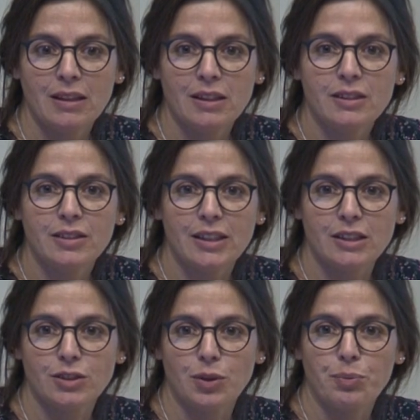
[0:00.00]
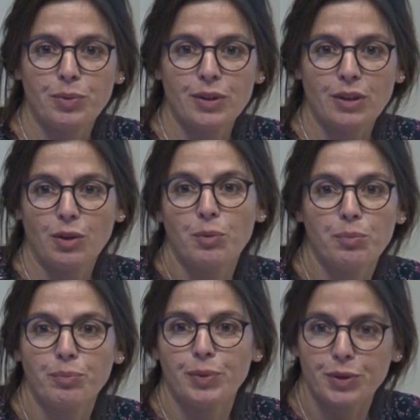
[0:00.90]
interest on, produ
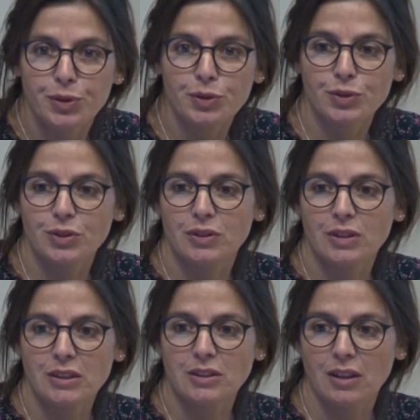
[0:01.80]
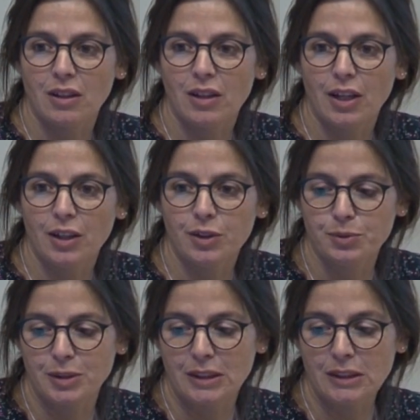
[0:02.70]
on produce these uh,
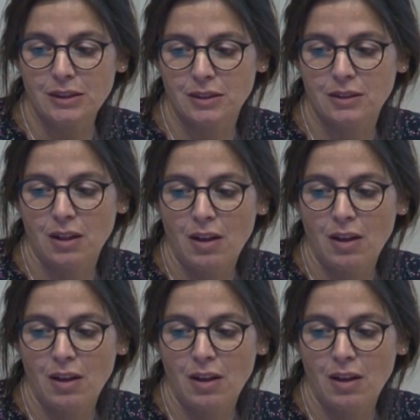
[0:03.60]
heirloom seeds,